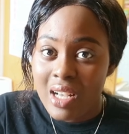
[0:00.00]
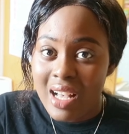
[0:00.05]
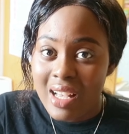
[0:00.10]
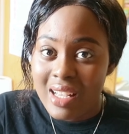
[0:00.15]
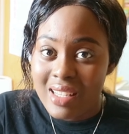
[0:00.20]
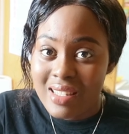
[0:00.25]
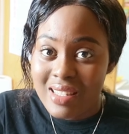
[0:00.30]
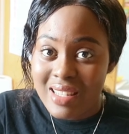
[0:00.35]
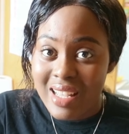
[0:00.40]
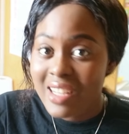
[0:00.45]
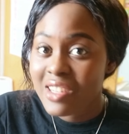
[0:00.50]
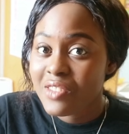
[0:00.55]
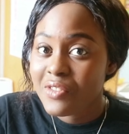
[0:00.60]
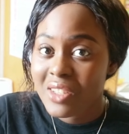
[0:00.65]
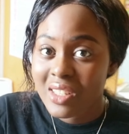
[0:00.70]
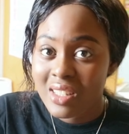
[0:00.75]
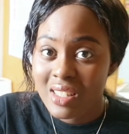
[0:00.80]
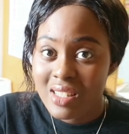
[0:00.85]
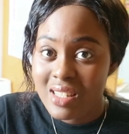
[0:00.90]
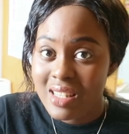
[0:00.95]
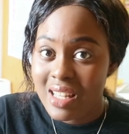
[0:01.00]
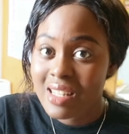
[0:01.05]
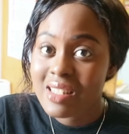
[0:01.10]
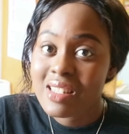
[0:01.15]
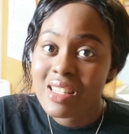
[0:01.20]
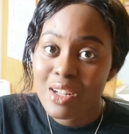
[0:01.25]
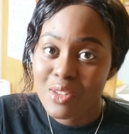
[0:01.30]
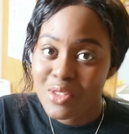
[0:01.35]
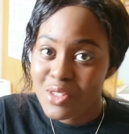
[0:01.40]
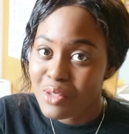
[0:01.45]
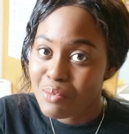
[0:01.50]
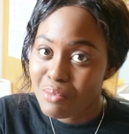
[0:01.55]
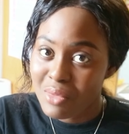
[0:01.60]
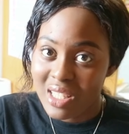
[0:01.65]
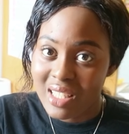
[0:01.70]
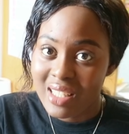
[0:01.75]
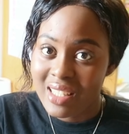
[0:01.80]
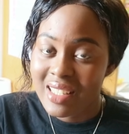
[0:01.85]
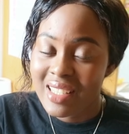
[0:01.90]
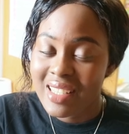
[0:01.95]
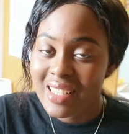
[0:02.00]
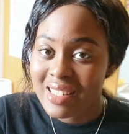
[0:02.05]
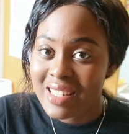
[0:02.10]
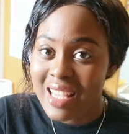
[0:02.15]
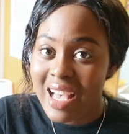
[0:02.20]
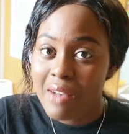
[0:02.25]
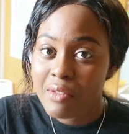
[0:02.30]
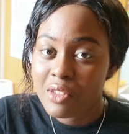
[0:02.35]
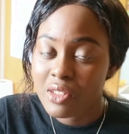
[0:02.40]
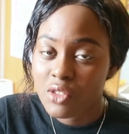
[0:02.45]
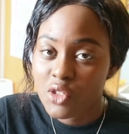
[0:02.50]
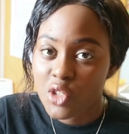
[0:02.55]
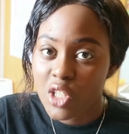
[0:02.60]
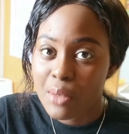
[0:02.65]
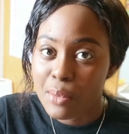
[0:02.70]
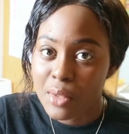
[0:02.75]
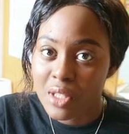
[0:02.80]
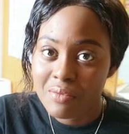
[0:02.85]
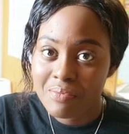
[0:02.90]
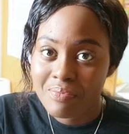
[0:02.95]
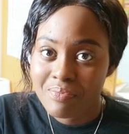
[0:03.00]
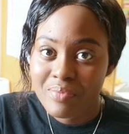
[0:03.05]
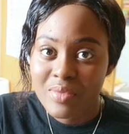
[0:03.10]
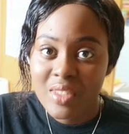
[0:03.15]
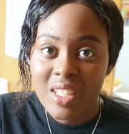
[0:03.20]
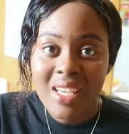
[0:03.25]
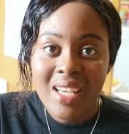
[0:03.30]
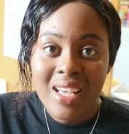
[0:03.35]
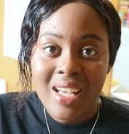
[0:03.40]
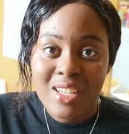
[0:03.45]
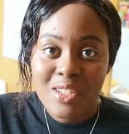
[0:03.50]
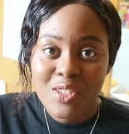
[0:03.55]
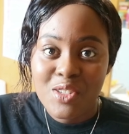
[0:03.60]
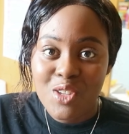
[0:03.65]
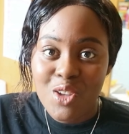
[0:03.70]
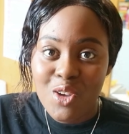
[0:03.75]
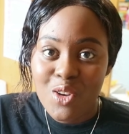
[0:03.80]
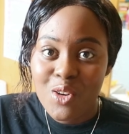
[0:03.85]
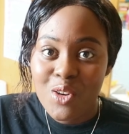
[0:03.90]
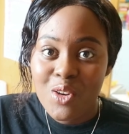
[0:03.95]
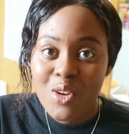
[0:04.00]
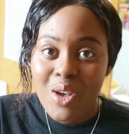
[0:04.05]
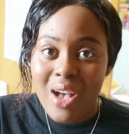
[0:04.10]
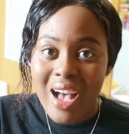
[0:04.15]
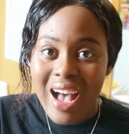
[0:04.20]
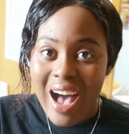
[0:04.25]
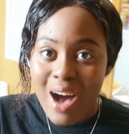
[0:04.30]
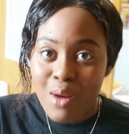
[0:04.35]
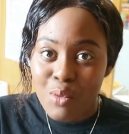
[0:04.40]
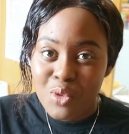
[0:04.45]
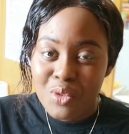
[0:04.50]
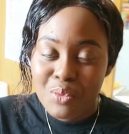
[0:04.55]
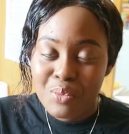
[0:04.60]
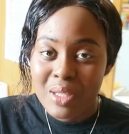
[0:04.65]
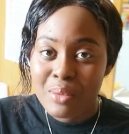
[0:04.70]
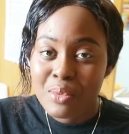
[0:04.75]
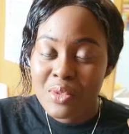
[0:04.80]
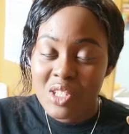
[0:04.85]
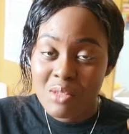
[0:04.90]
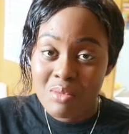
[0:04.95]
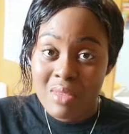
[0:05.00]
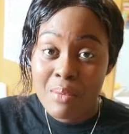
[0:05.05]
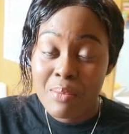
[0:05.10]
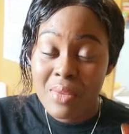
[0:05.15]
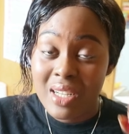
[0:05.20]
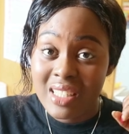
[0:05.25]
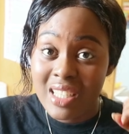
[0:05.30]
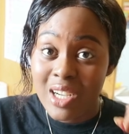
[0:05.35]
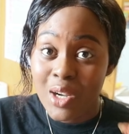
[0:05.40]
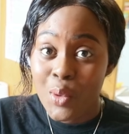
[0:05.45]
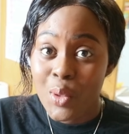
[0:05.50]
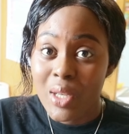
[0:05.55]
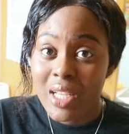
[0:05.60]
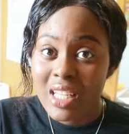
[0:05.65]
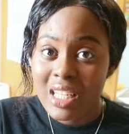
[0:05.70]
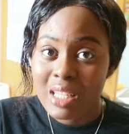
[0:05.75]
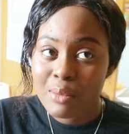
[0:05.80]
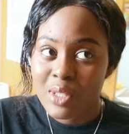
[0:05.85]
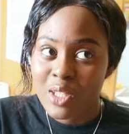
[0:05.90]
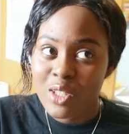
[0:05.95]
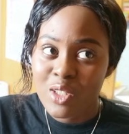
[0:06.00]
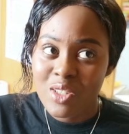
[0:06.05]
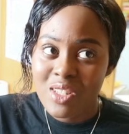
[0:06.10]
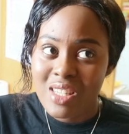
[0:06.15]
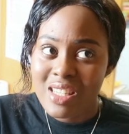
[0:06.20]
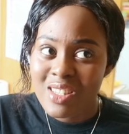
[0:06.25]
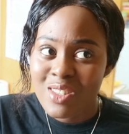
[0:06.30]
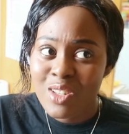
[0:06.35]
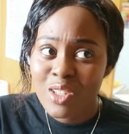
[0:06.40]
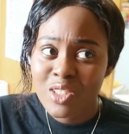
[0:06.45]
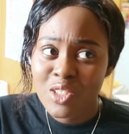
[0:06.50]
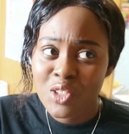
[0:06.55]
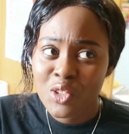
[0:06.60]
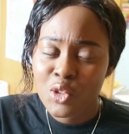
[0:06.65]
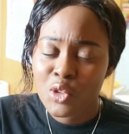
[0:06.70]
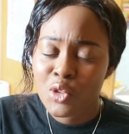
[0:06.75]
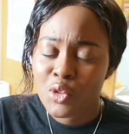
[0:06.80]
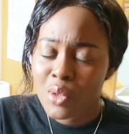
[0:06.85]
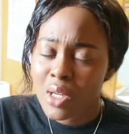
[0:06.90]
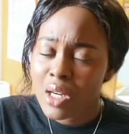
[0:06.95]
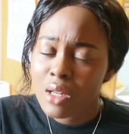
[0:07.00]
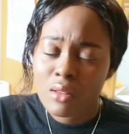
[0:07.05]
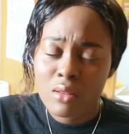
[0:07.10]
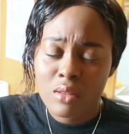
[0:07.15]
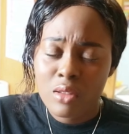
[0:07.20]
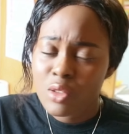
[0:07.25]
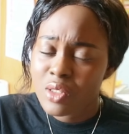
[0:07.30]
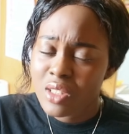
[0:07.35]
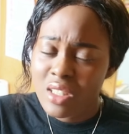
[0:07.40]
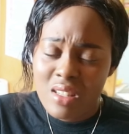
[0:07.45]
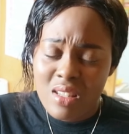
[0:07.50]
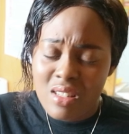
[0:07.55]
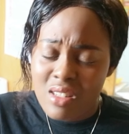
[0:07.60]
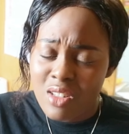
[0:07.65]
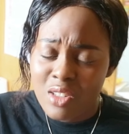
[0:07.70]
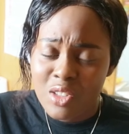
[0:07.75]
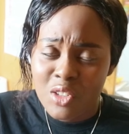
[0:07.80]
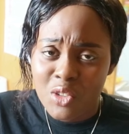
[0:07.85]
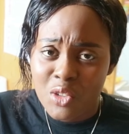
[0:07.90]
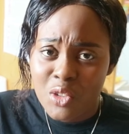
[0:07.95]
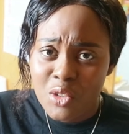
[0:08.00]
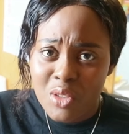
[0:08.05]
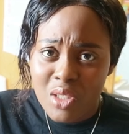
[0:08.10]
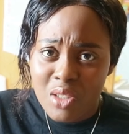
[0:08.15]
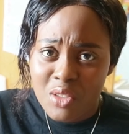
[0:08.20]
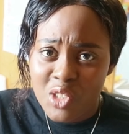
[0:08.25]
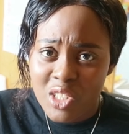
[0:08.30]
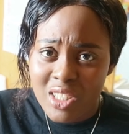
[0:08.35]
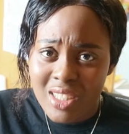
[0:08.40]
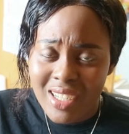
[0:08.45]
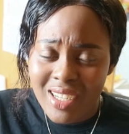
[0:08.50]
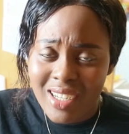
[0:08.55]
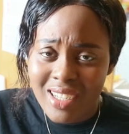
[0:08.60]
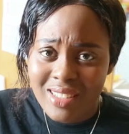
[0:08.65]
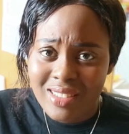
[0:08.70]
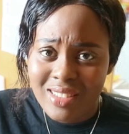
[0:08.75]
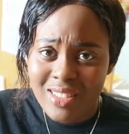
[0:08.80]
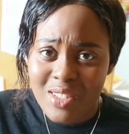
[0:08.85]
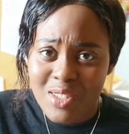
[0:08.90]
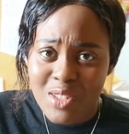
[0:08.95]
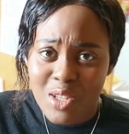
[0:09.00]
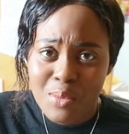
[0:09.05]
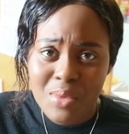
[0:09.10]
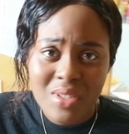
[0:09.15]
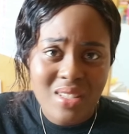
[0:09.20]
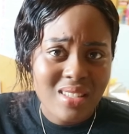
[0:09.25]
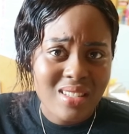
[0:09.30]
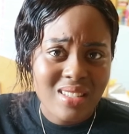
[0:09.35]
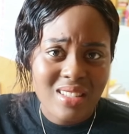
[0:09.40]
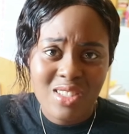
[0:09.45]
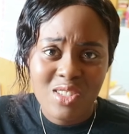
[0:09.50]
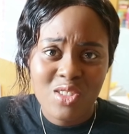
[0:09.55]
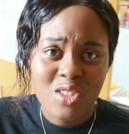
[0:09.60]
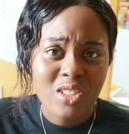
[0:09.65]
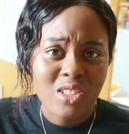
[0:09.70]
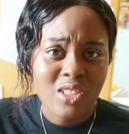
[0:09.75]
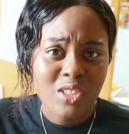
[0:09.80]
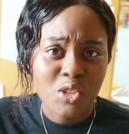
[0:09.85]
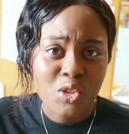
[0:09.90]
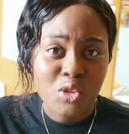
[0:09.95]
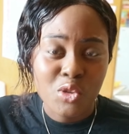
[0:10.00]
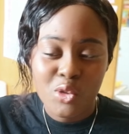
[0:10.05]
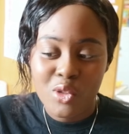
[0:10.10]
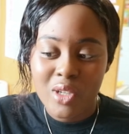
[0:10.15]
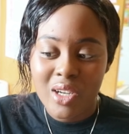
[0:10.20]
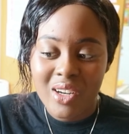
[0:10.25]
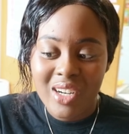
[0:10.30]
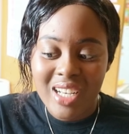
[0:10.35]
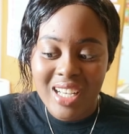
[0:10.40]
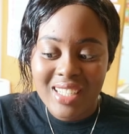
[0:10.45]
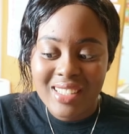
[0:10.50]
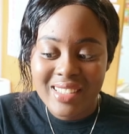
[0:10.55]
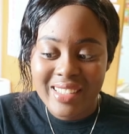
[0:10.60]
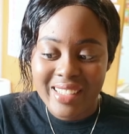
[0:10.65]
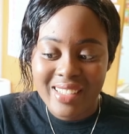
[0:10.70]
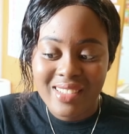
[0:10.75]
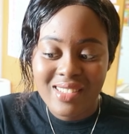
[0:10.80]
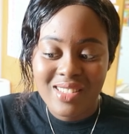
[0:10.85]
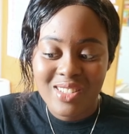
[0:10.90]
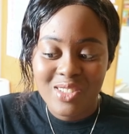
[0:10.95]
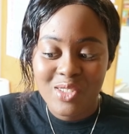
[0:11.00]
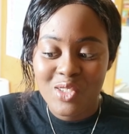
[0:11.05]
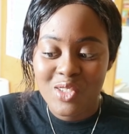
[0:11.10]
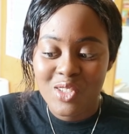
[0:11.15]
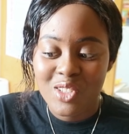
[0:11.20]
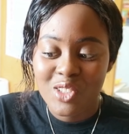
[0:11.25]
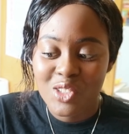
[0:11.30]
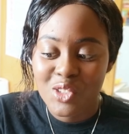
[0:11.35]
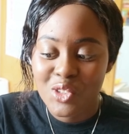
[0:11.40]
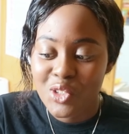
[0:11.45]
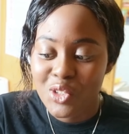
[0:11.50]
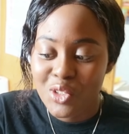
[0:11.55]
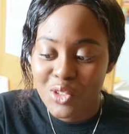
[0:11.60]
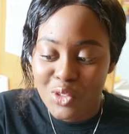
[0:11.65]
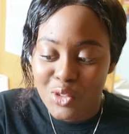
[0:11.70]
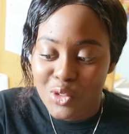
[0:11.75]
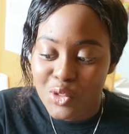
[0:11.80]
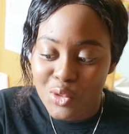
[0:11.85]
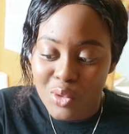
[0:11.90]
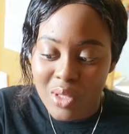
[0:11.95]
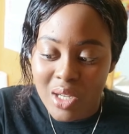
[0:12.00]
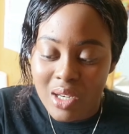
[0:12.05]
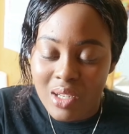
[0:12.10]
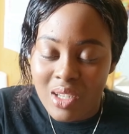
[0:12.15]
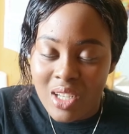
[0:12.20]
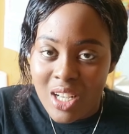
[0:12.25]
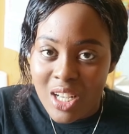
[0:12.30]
a side effect that stands out to me is having tremor. So I would be able to remember that quickly, because it's not the usual, oh, this is not the usual GI disturbances, this is not the usual headaches, this is not the usual,